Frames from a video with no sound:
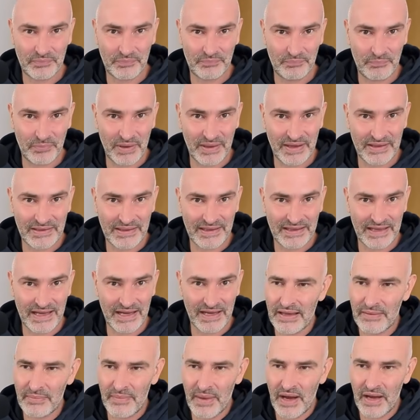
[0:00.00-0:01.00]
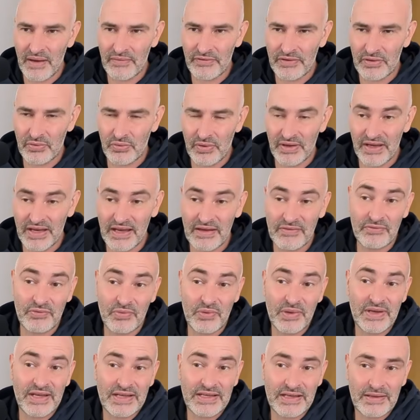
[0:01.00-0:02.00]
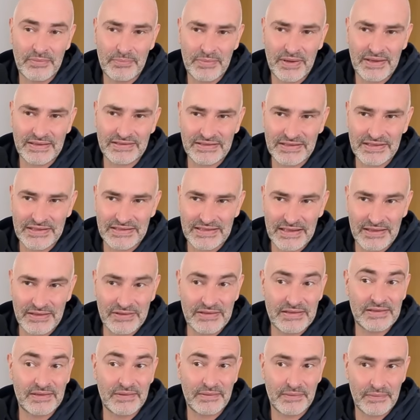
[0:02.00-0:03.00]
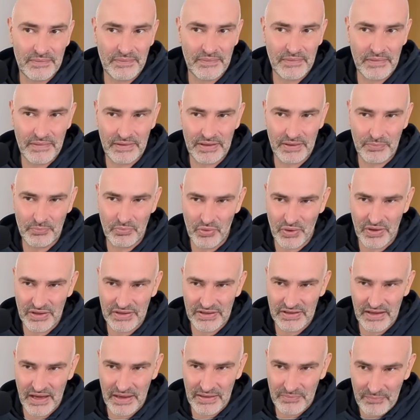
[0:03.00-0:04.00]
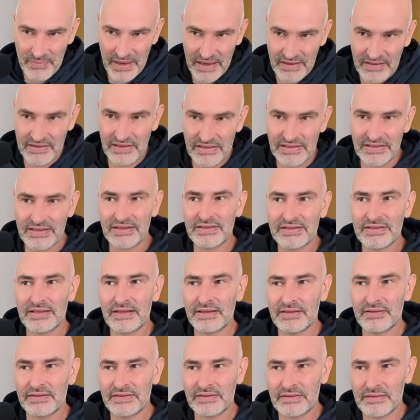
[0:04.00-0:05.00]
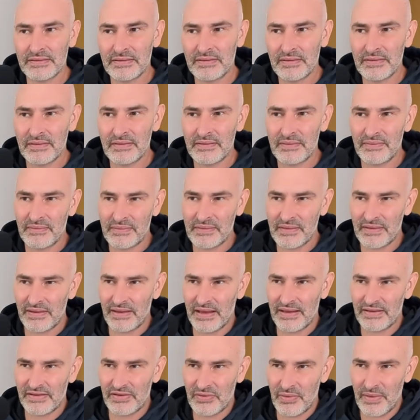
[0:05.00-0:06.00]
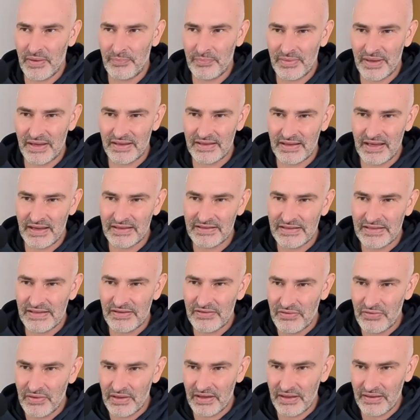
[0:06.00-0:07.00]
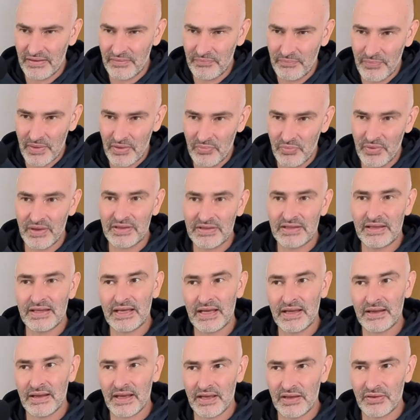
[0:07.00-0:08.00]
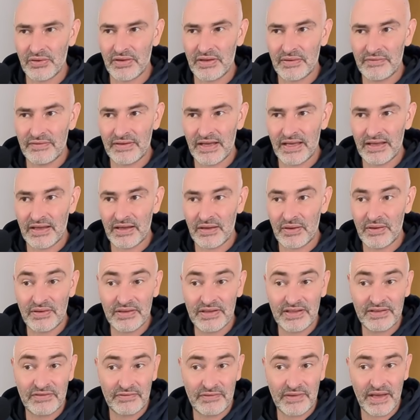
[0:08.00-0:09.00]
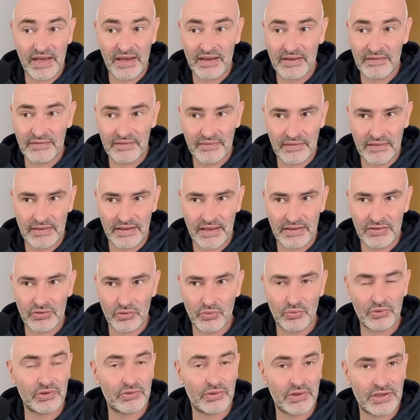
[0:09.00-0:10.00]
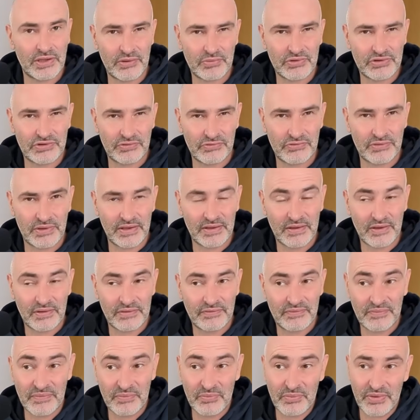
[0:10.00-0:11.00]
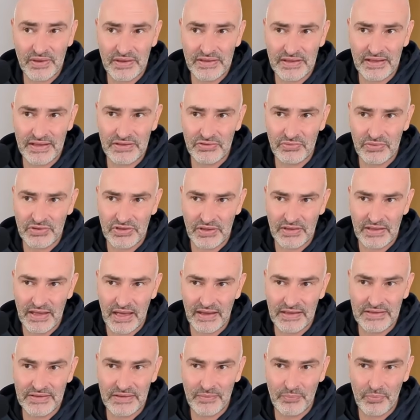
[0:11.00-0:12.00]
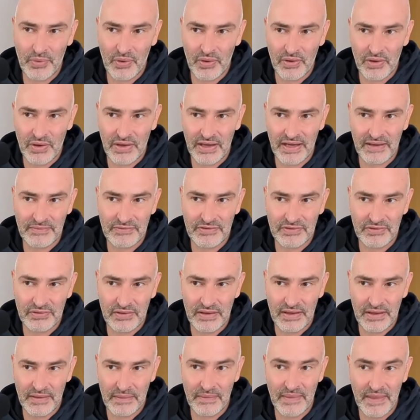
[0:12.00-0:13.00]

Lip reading: But in the game, after queen a4, he didn't play c6. He brought his knight back to c6. And so I played knight c3, but once again, I could have taken on d5. That's always what I was afraid of. Queen takes, which attacks the pawn on f3.